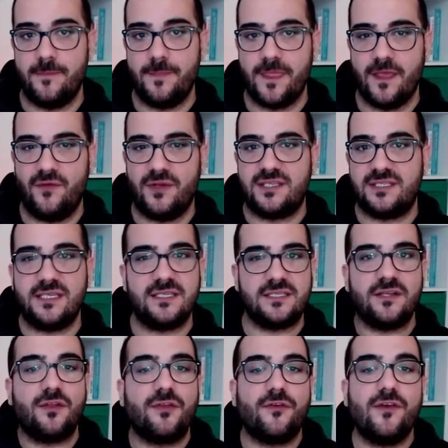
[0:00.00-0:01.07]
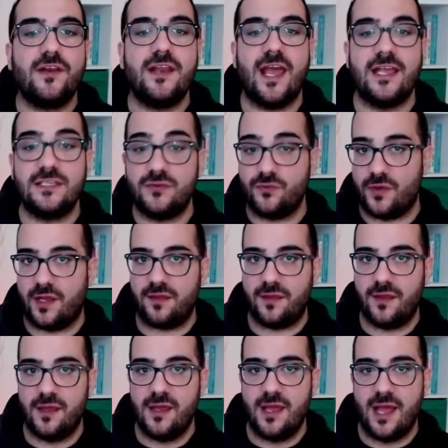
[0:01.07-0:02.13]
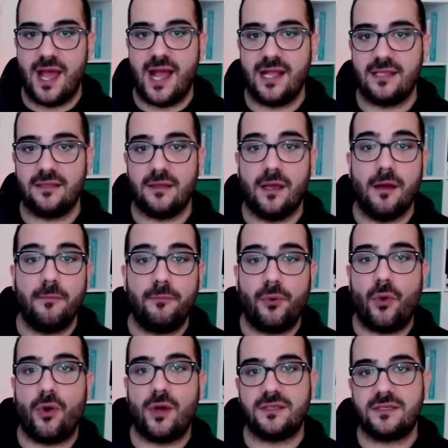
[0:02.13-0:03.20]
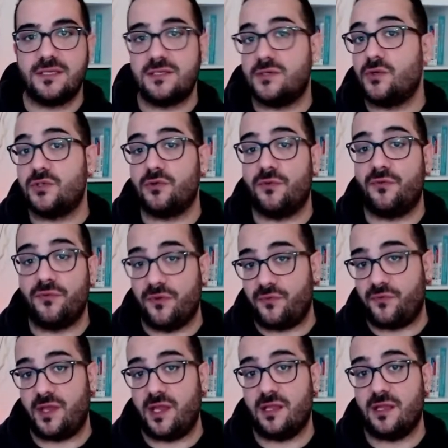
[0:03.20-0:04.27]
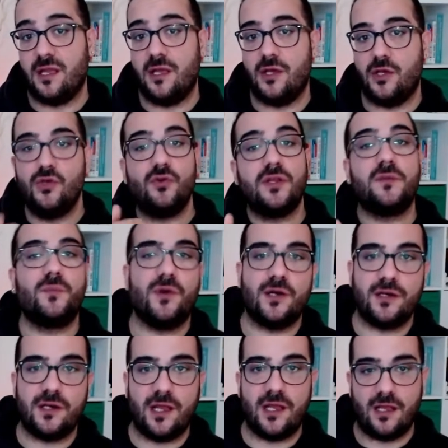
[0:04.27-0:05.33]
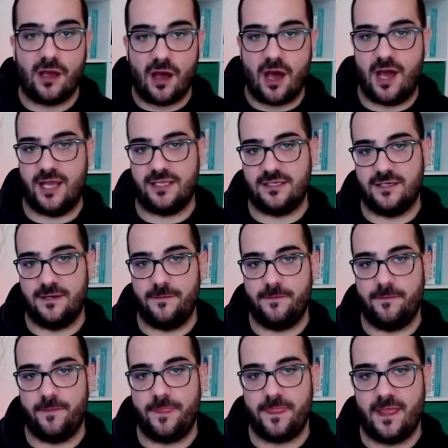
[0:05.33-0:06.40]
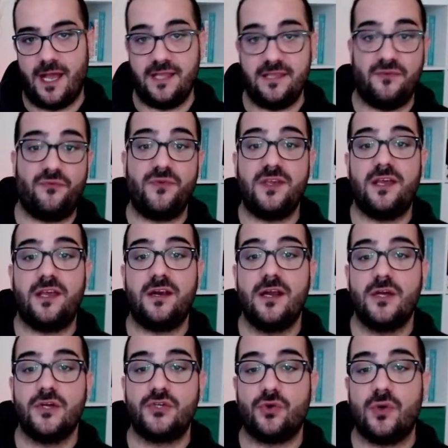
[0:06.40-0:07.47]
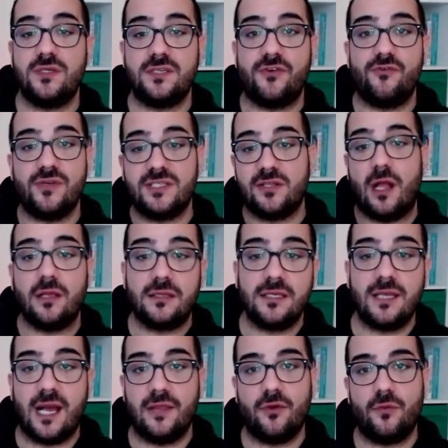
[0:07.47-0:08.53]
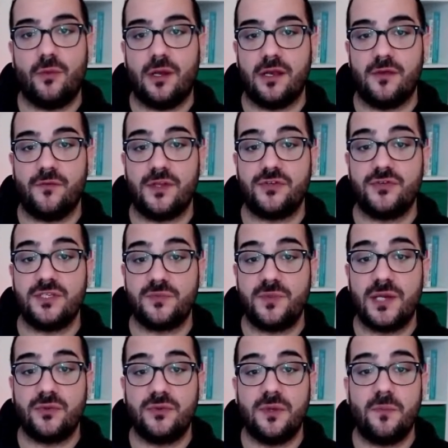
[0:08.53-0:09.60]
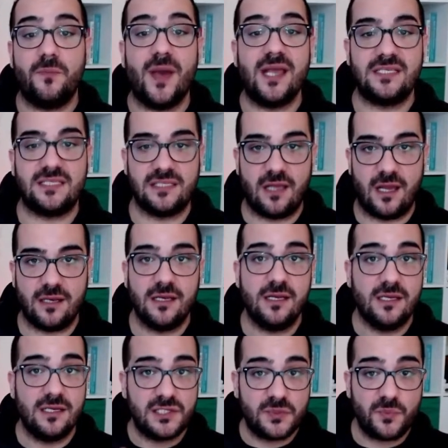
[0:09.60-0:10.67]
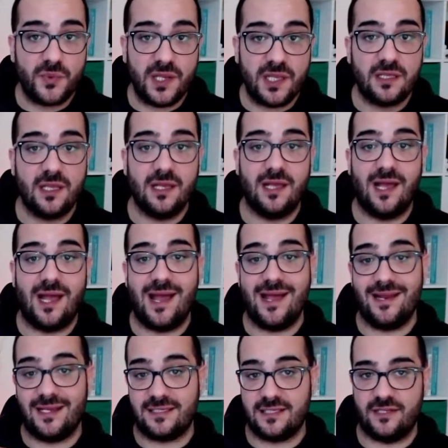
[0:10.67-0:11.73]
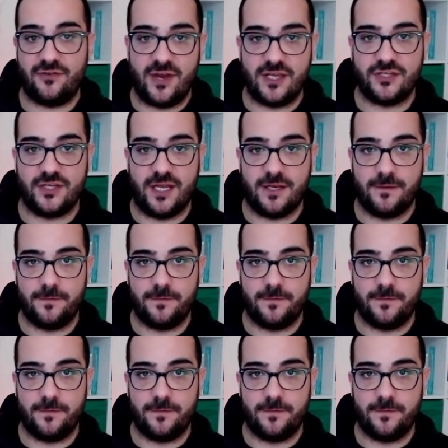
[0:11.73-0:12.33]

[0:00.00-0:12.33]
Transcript: with 63 days width and 0.0015 unit per day height. And the figure shows the resulting anomaly with respect to the baseline, speed, and acceleration.